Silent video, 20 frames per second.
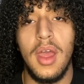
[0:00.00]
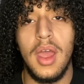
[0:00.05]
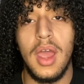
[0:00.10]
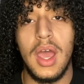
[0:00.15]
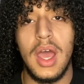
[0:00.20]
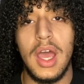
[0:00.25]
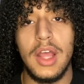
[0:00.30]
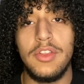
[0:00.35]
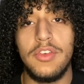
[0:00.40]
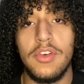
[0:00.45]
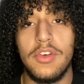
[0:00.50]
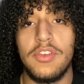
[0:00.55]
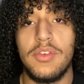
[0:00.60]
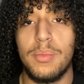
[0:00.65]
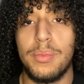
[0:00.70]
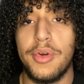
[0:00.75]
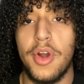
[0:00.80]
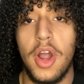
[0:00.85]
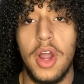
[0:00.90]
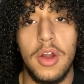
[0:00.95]
I took
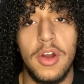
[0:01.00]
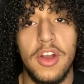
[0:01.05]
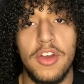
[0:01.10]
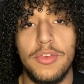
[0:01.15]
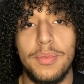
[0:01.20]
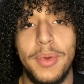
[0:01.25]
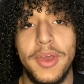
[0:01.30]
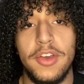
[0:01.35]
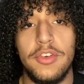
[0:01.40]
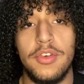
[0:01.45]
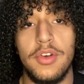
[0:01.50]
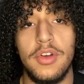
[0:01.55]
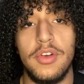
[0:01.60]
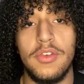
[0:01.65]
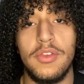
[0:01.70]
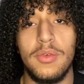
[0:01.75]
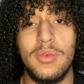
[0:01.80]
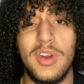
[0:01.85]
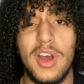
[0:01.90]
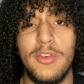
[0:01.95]
some progress
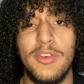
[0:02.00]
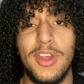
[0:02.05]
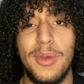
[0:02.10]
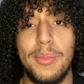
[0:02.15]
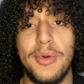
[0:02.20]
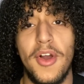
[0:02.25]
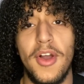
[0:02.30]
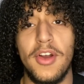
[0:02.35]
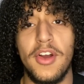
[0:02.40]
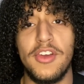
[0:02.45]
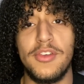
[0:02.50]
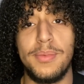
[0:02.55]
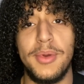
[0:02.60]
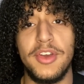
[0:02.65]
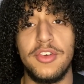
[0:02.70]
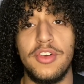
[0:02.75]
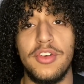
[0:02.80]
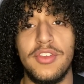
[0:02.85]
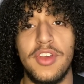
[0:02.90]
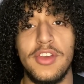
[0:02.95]
pictures, well, not really progress
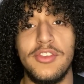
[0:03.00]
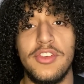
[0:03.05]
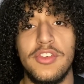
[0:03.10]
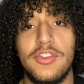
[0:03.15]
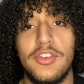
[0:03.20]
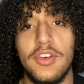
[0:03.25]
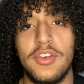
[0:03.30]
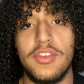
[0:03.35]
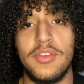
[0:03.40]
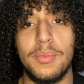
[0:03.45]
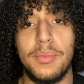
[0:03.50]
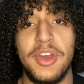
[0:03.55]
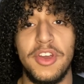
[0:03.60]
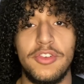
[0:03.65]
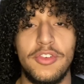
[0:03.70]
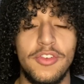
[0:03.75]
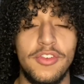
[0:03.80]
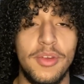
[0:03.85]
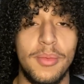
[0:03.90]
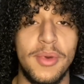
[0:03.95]
pictures. I just took some
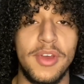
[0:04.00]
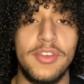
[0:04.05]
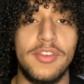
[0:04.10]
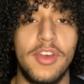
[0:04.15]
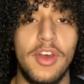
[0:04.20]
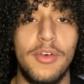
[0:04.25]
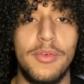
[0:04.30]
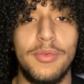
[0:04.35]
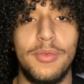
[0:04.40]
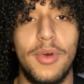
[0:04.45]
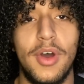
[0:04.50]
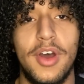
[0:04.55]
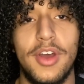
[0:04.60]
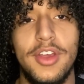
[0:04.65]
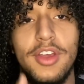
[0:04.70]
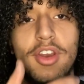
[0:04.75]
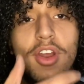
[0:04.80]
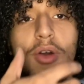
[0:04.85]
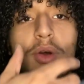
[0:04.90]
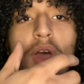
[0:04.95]
pictures of myself,
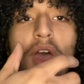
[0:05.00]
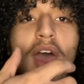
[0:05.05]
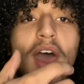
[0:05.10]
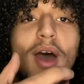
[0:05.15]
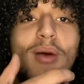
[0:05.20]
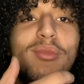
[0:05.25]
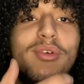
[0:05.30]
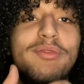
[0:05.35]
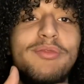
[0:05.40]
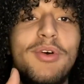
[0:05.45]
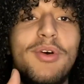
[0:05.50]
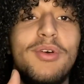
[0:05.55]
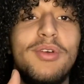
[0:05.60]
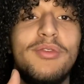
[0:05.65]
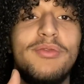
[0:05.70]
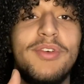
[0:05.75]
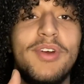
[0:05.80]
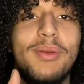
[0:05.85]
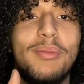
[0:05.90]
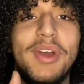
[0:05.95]
have my phone in
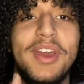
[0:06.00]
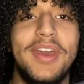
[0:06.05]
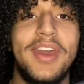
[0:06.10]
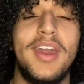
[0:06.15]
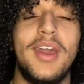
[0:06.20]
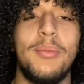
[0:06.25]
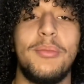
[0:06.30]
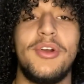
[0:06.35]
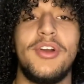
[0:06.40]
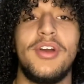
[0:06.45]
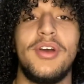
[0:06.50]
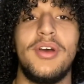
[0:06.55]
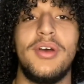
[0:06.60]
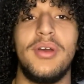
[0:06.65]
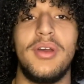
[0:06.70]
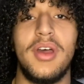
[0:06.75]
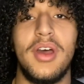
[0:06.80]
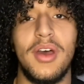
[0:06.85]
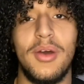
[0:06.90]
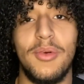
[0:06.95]
front of my
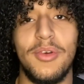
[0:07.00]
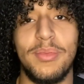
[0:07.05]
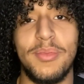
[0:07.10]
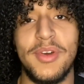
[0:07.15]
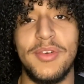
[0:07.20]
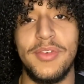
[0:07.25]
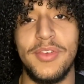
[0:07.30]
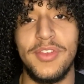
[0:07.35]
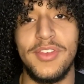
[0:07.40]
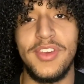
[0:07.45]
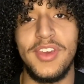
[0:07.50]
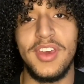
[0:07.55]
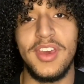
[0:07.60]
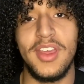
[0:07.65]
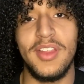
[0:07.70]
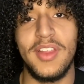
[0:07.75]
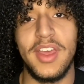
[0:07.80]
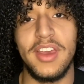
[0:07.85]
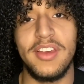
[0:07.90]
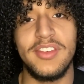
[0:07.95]
camera with my physique
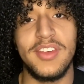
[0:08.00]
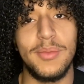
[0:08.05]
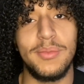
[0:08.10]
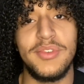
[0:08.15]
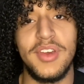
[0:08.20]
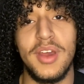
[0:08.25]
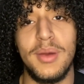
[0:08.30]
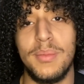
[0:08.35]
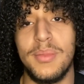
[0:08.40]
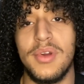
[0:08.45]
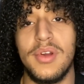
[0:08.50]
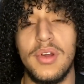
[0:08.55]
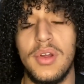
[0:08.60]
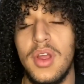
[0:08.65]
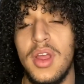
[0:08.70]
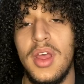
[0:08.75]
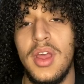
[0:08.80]
in like September.